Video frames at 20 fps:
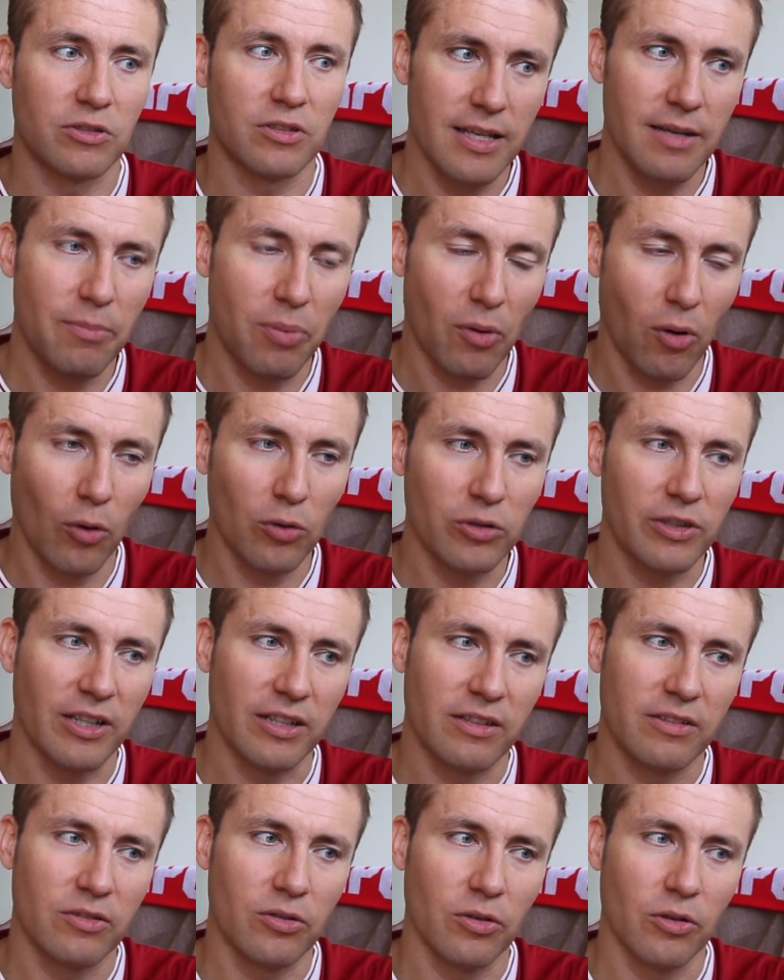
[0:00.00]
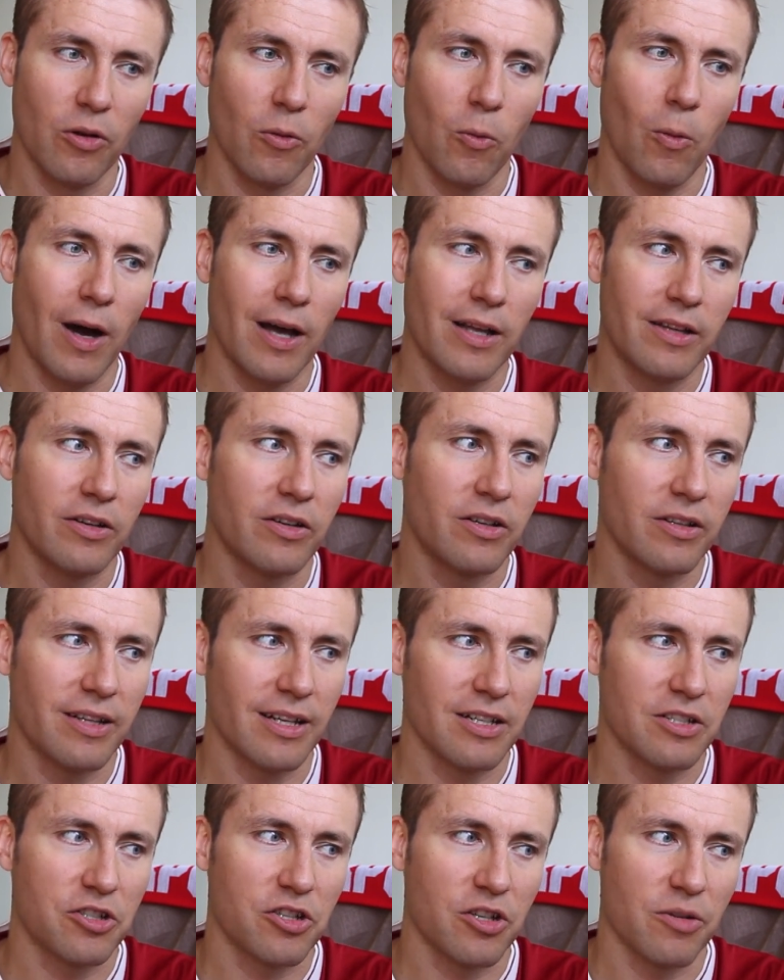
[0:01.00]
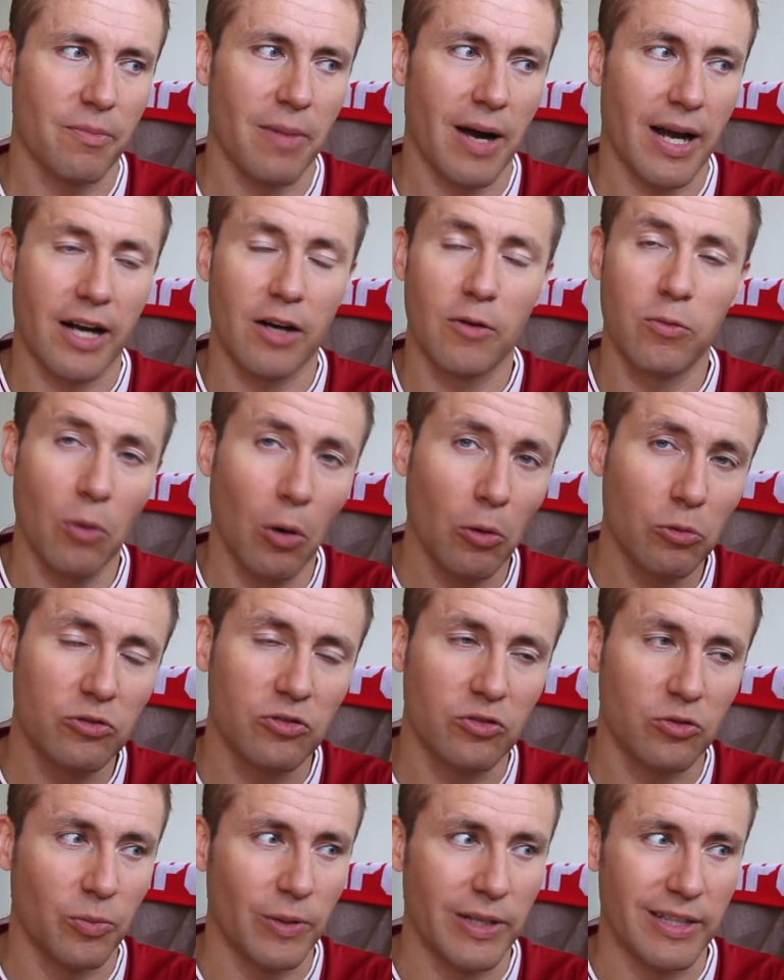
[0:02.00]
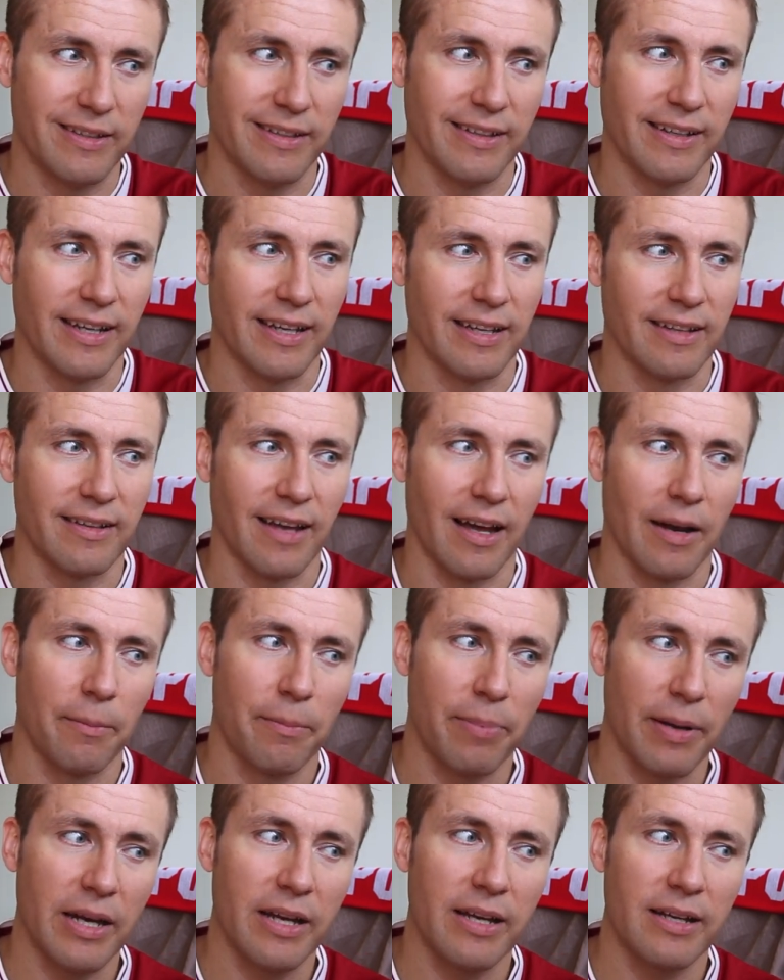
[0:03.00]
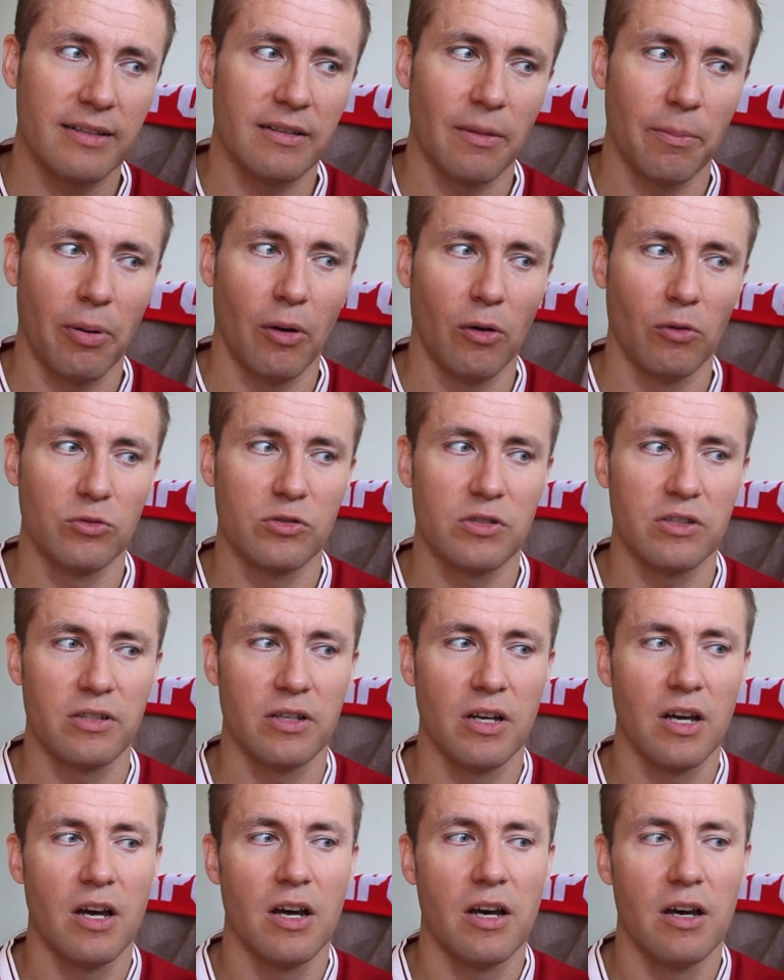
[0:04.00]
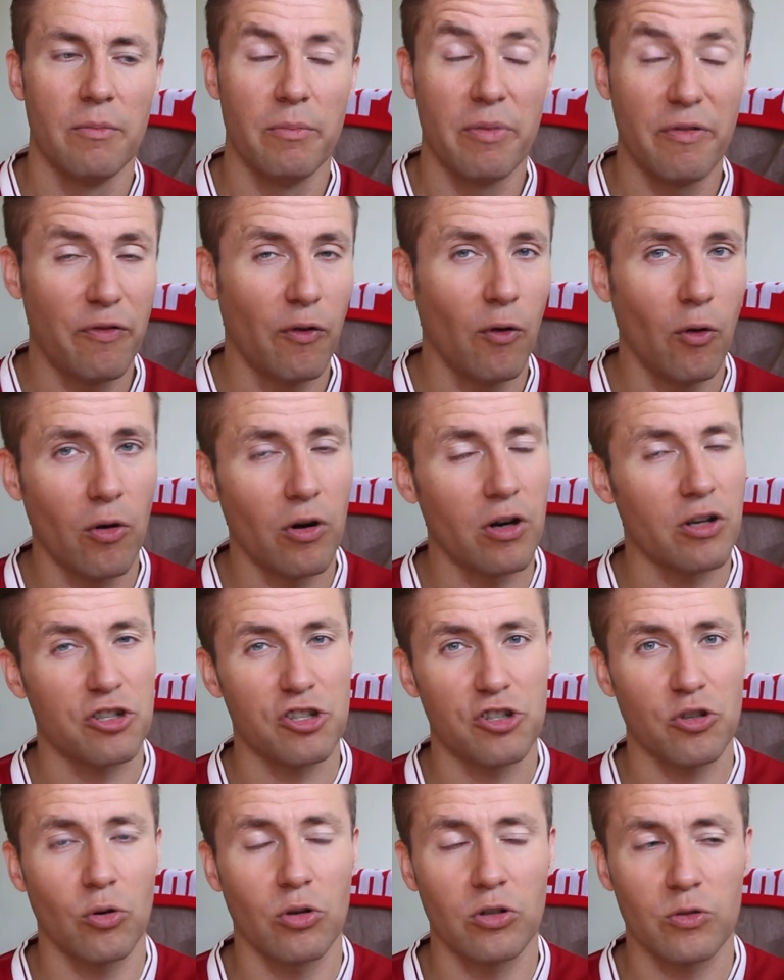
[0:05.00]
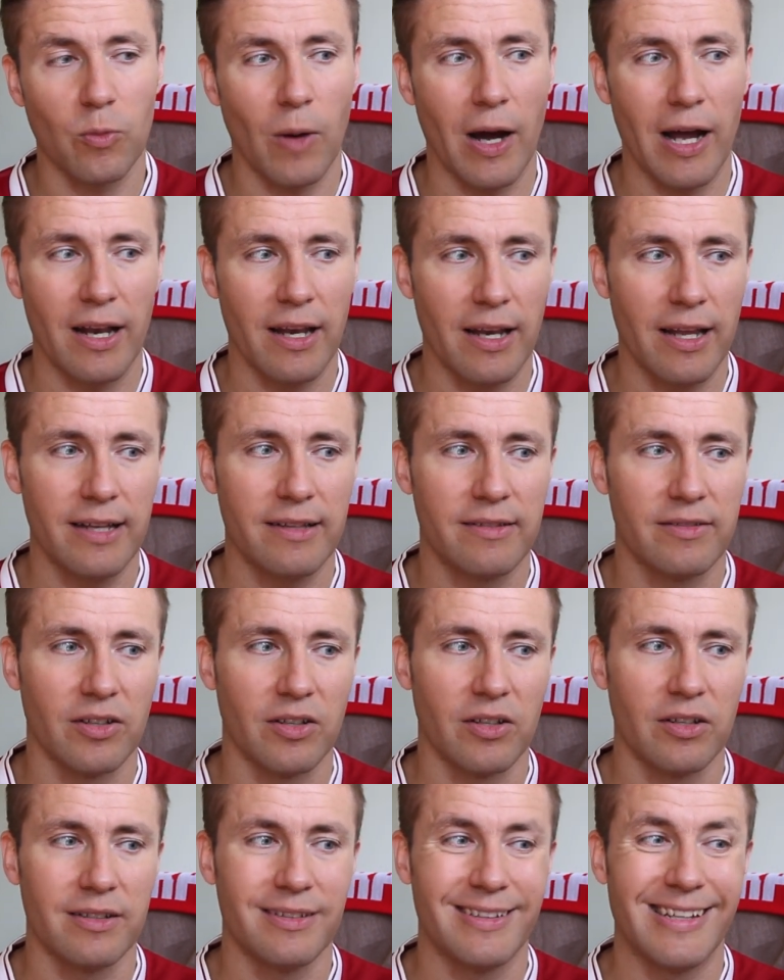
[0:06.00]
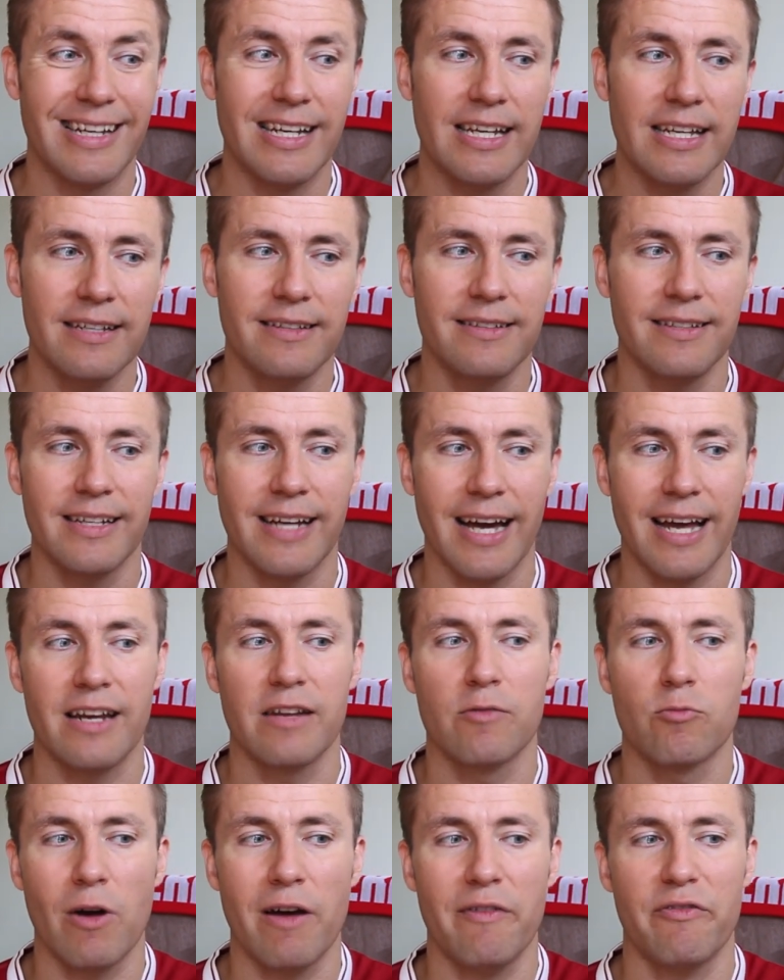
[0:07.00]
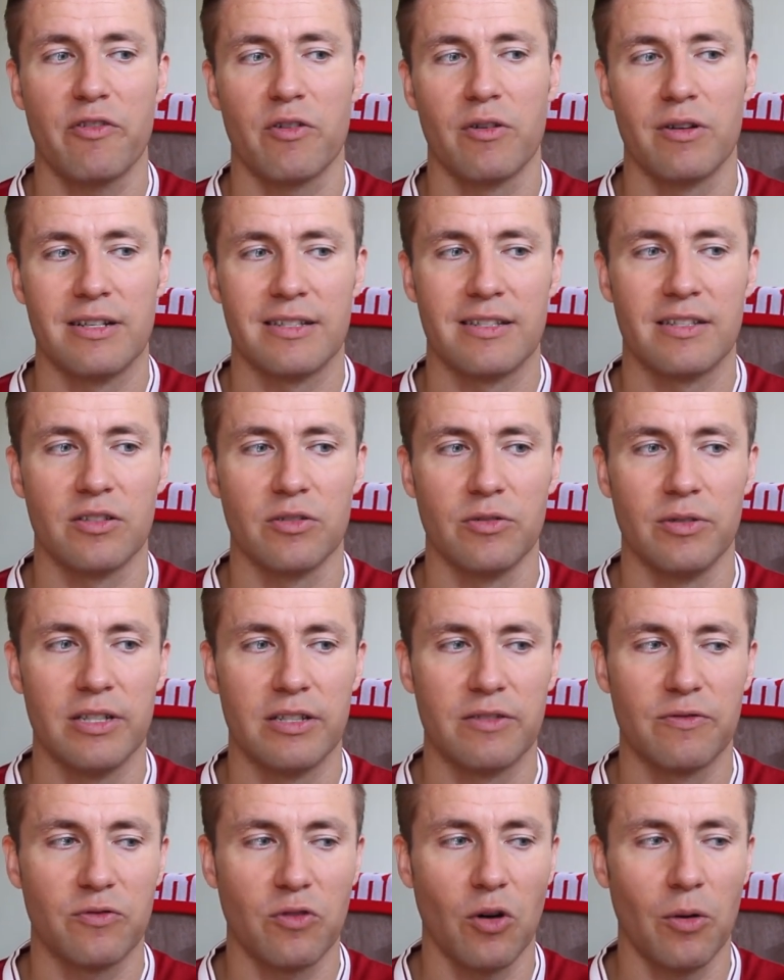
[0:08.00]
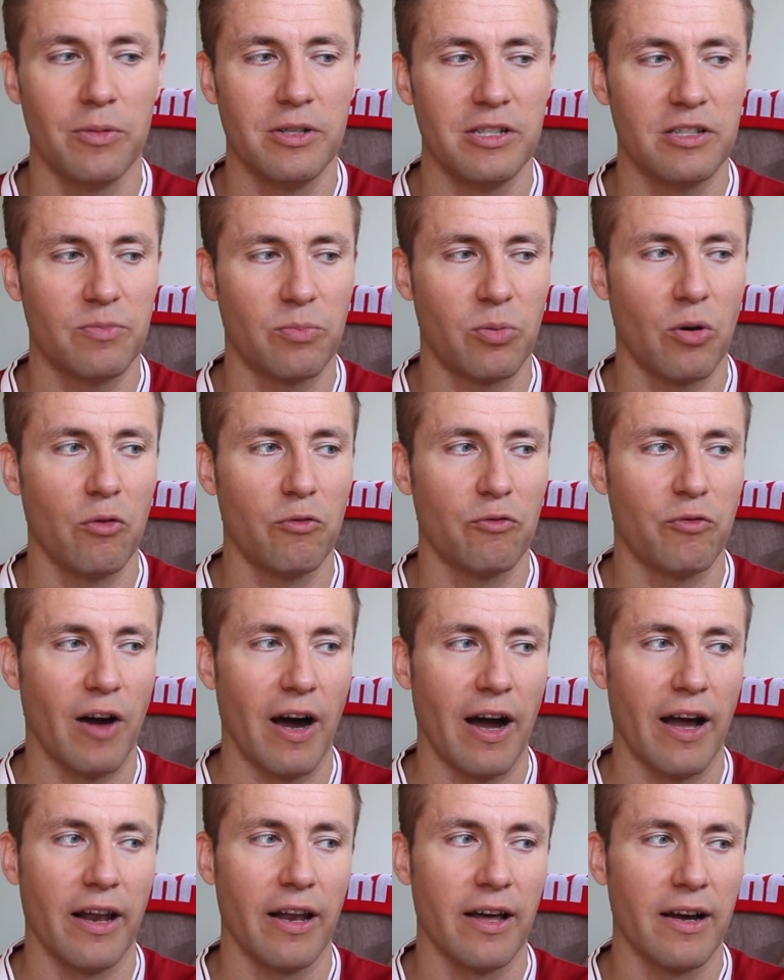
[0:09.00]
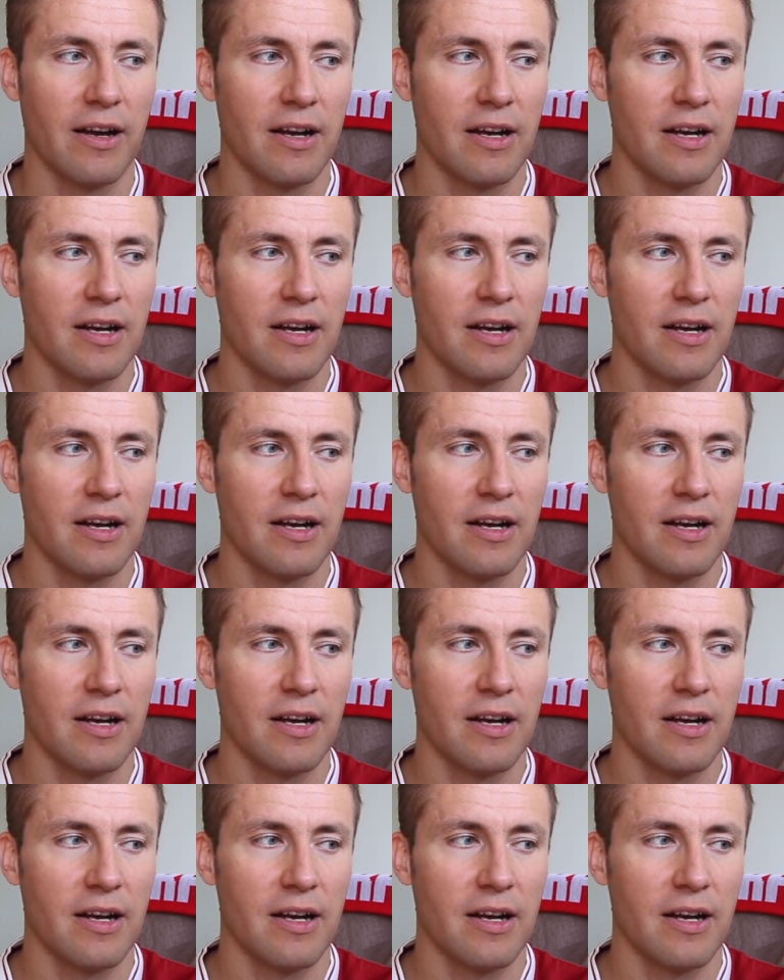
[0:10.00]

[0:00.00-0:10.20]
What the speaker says: He brought it to the wider attention by quote tweeting it and pinning the post, before a short while later deleting any reference to it from his profile.